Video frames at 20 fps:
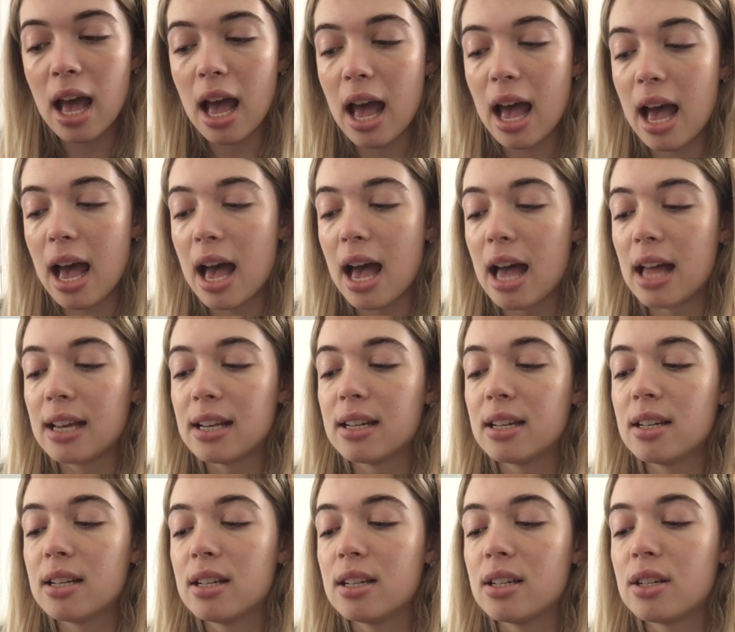
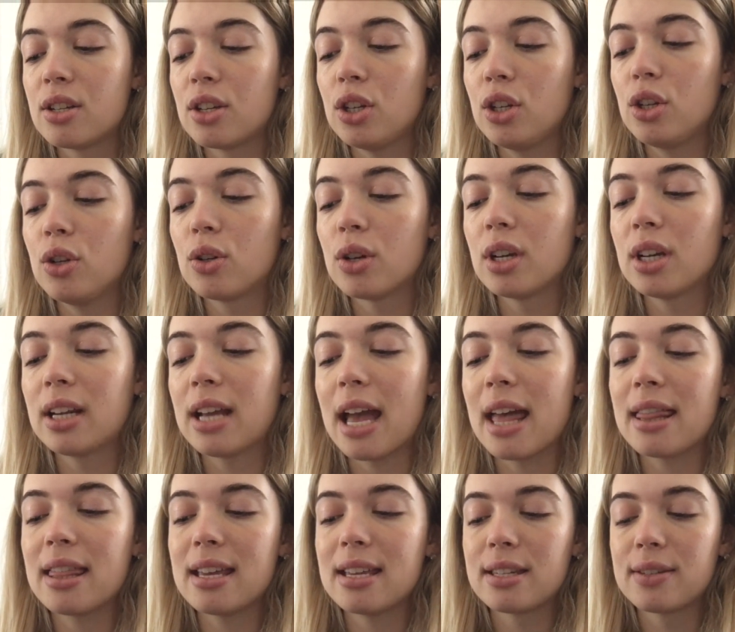And you can
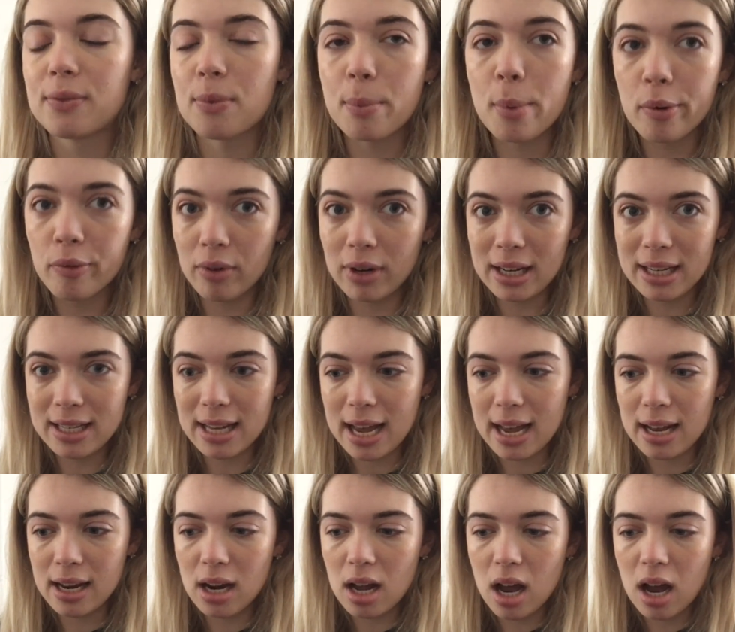get this from a
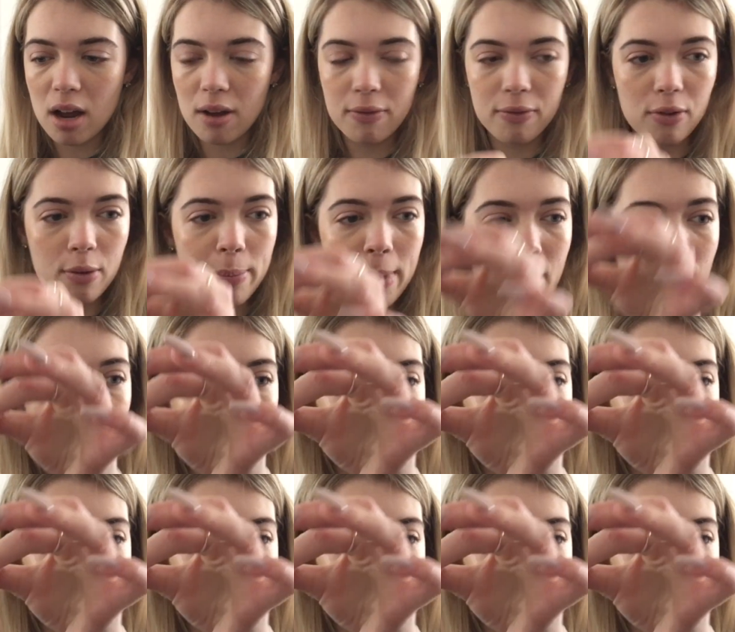retailer for about